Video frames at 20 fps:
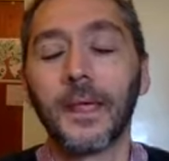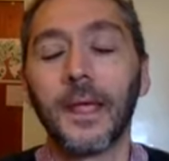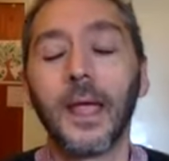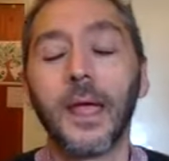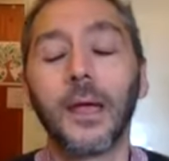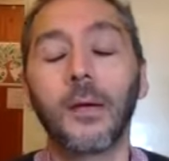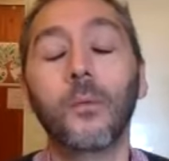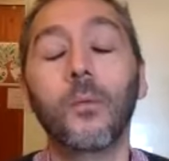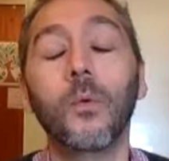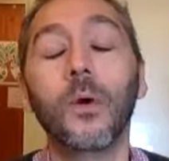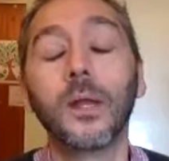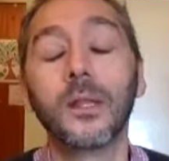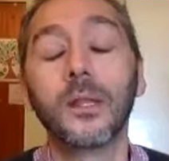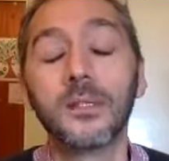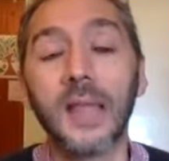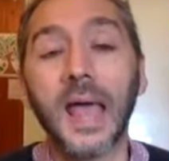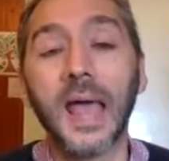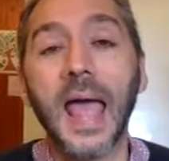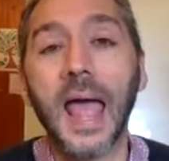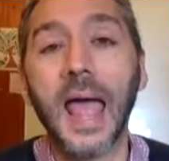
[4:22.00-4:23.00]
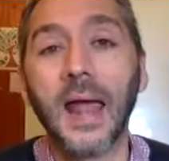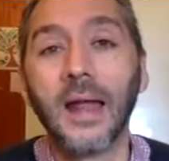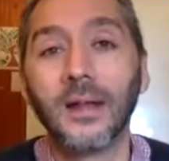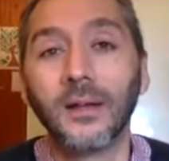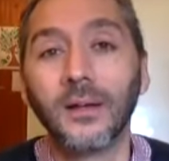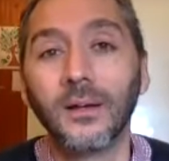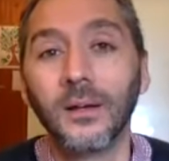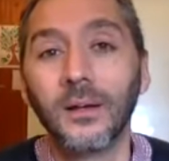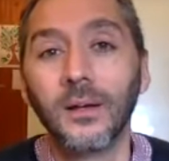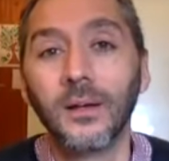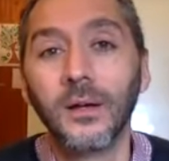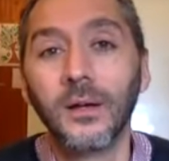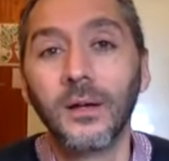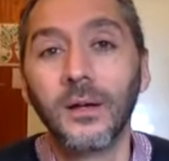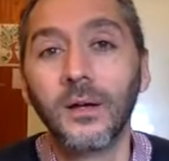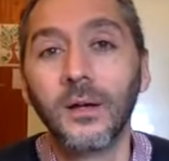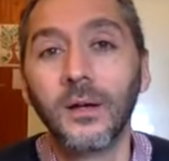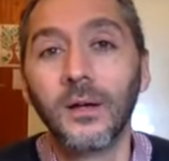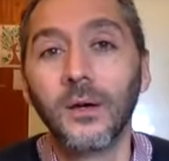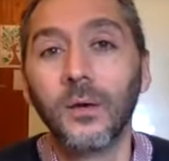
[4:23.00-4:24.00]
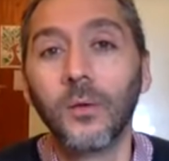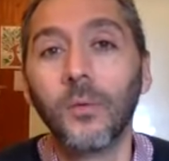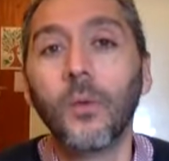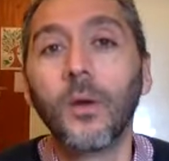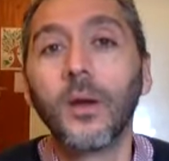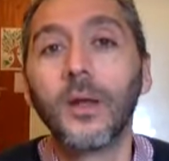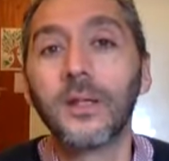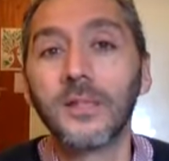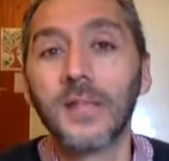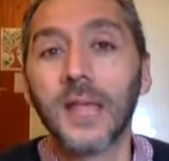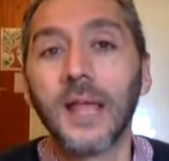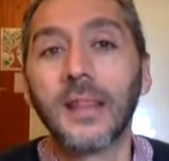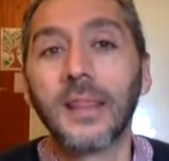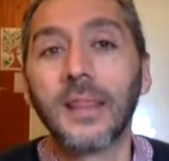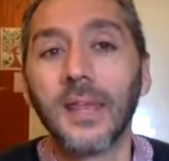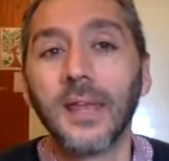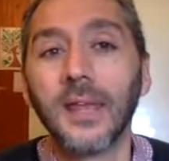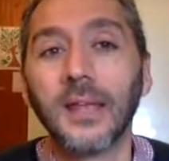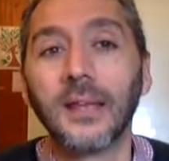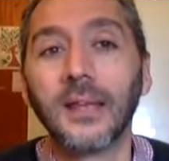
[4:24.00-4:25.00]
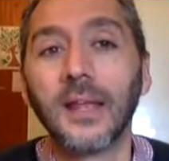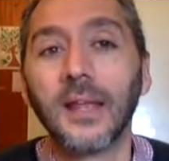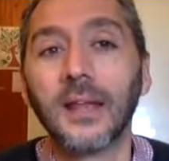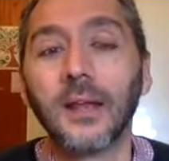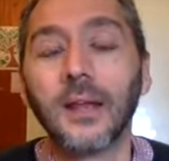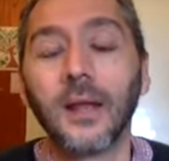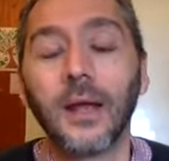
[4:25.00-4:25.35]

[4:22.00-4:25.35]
And what is that? What is that thing that,